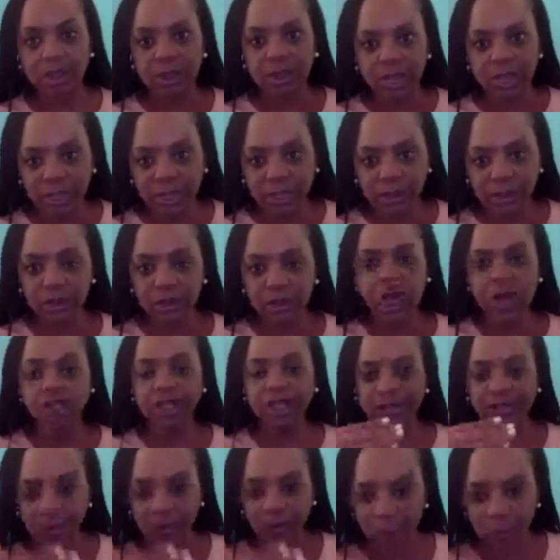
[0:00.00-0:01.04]
Let the
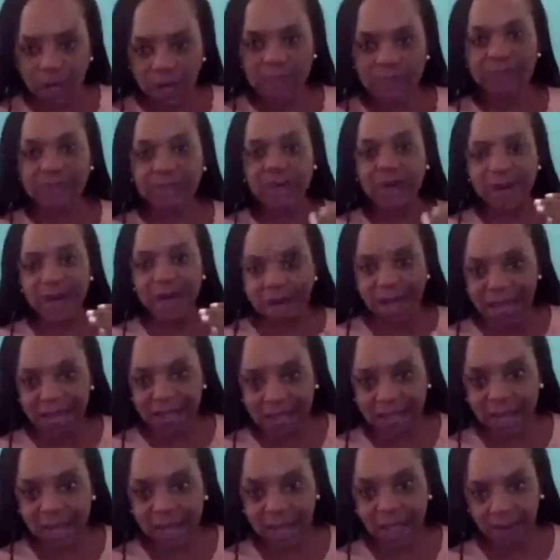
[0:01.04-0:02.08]
Lord give you one
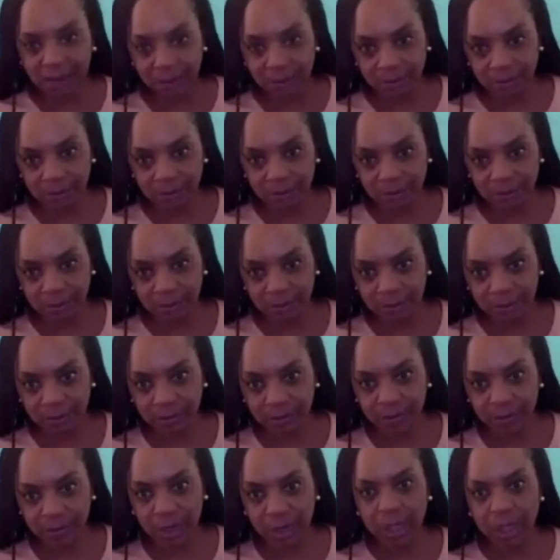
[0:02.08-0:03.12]
step at a time.
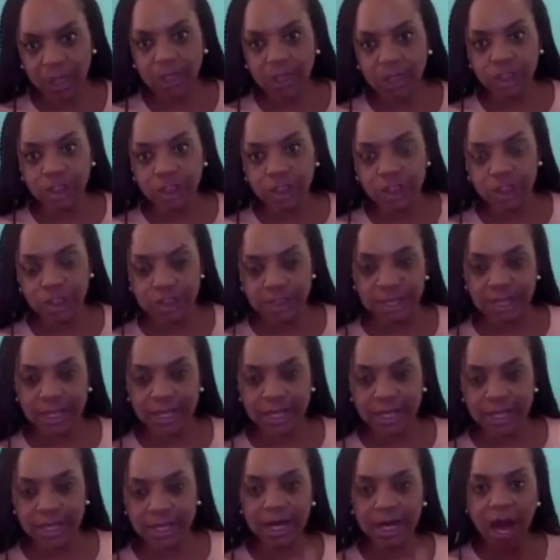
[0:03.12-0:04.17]

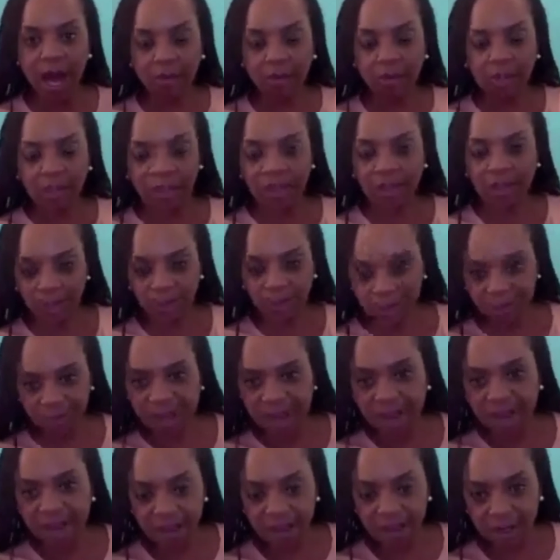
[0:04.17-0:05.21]
She said,
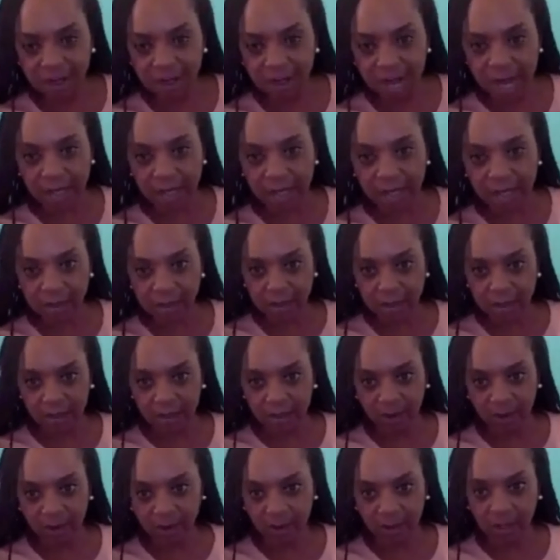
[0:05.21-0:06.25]
I'm going to give you
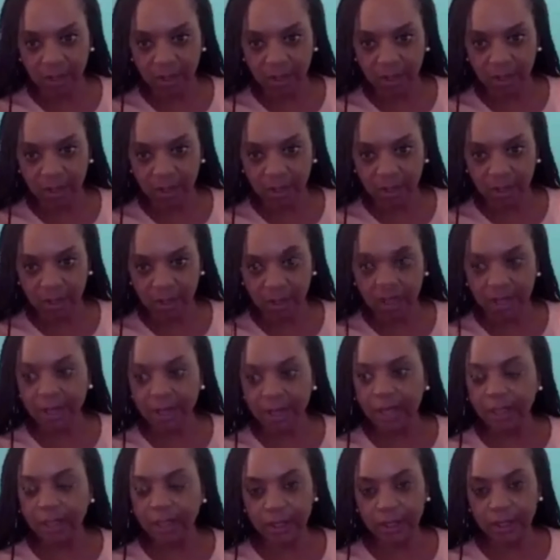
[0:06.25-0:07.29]
$500.
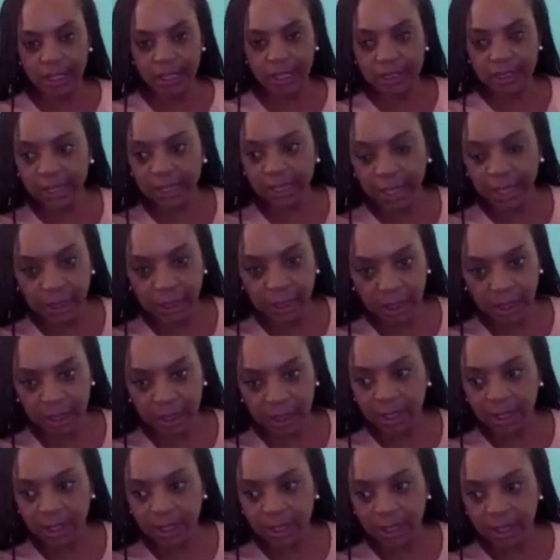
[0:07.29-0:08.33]
You get
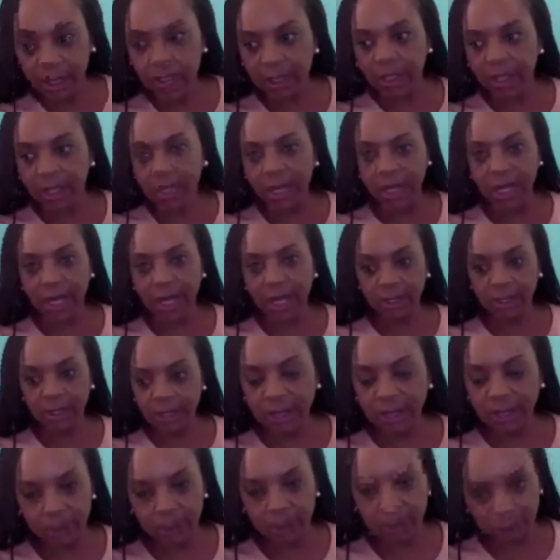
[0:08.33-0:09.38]
to Kenya,
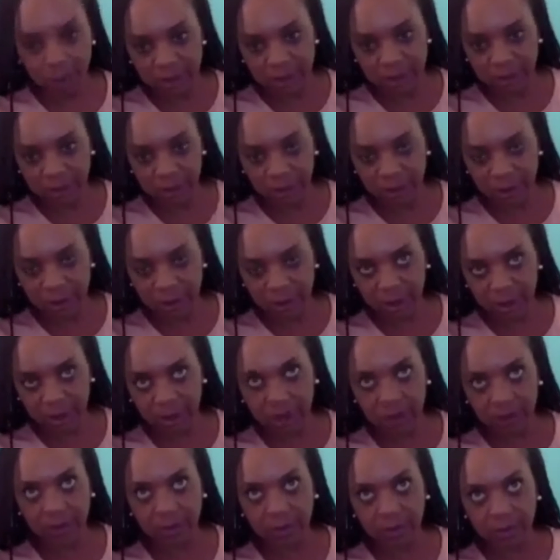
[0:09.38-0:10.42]
and you let the Lord
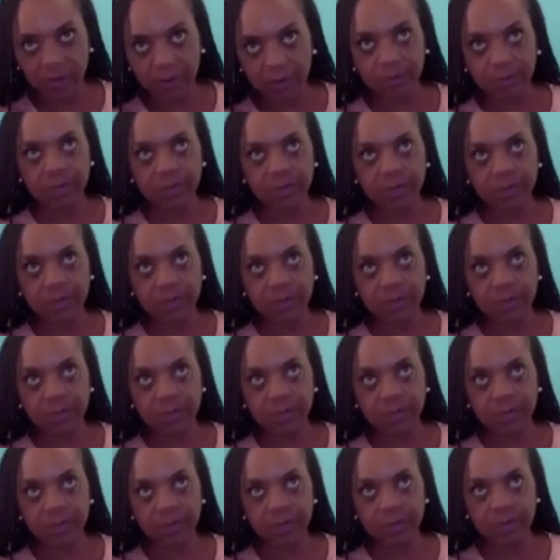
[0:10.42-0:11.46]
speak.
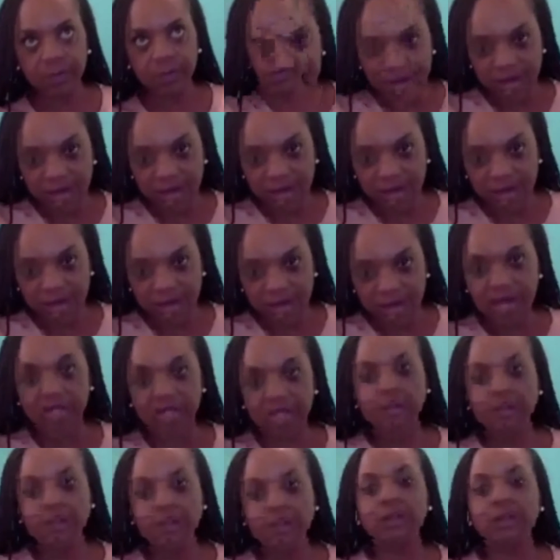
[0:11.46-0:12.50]
So I said,
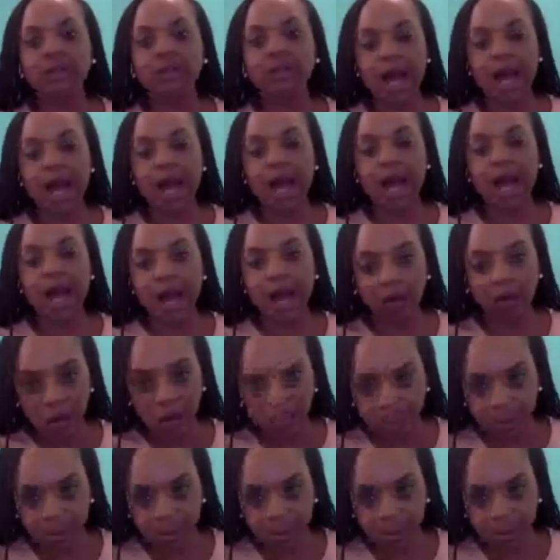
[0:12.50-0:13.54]
fine,
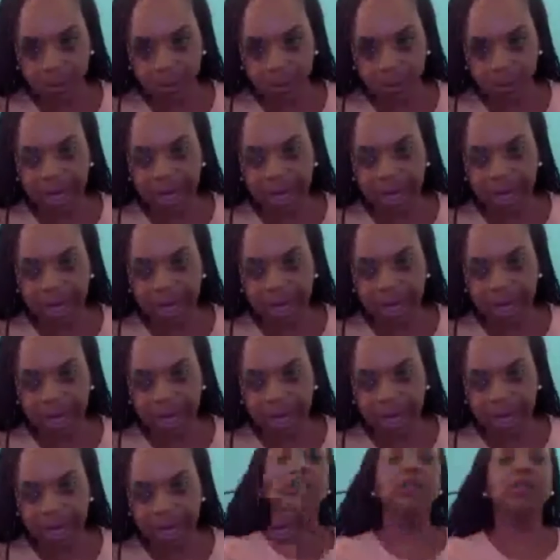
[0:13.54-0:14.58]
I'll obey.
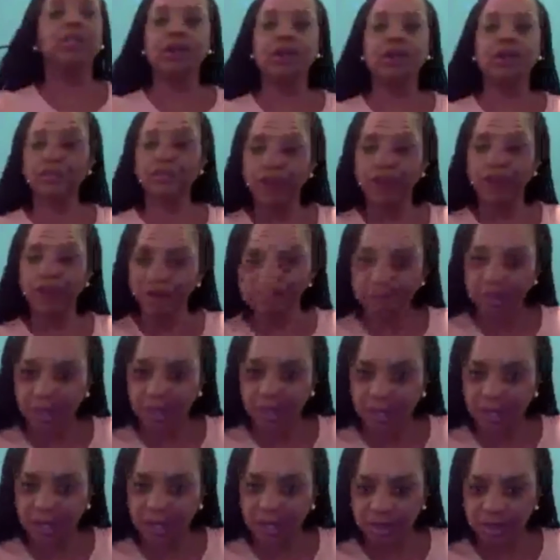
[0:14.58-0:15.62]
I took her
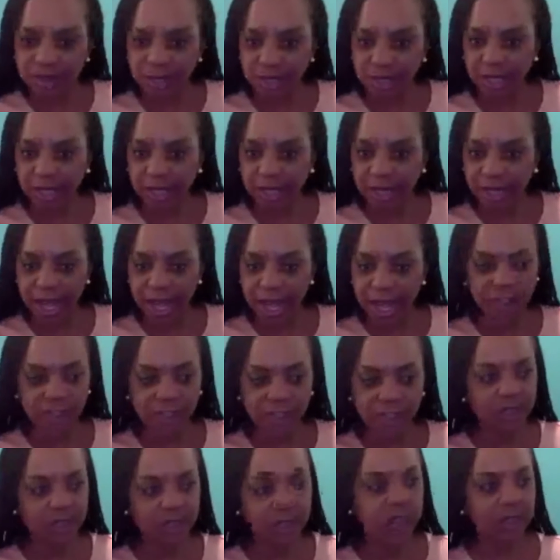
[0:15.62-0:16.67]
$500
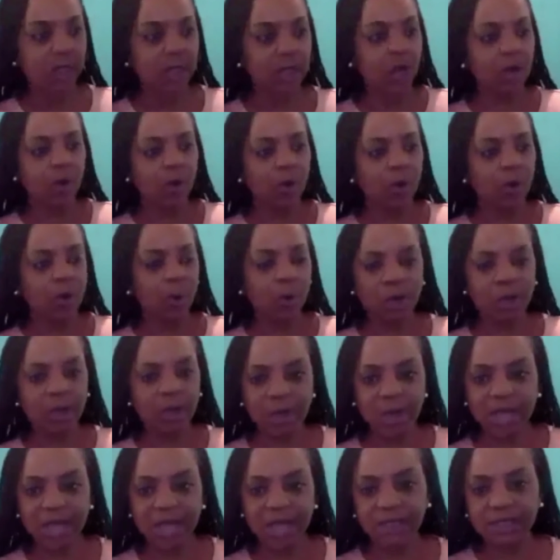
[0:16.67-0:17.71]
check, cashed it,
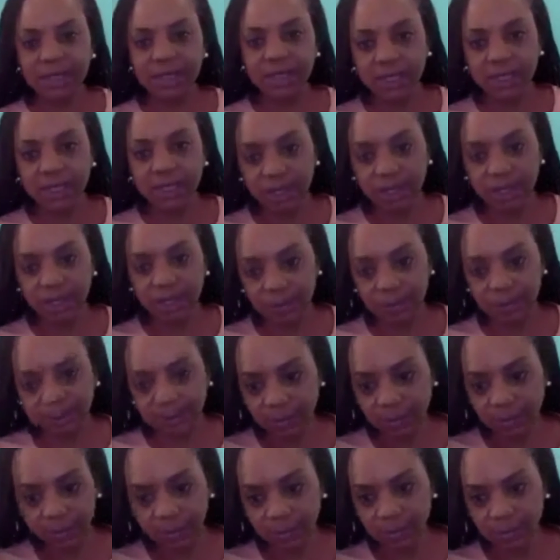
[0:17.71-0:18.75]
went back to
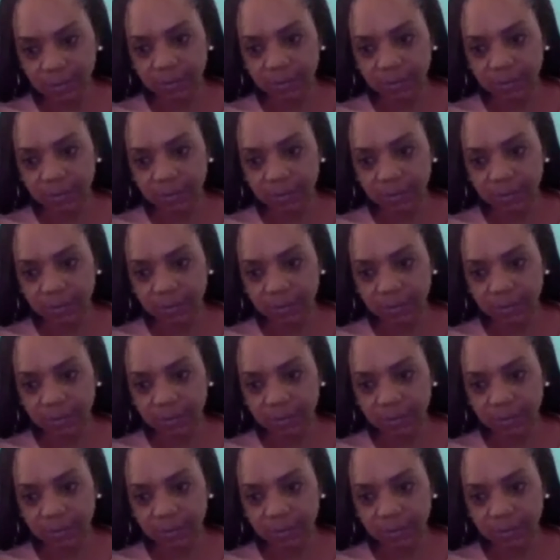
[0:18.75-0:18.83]
Kenya.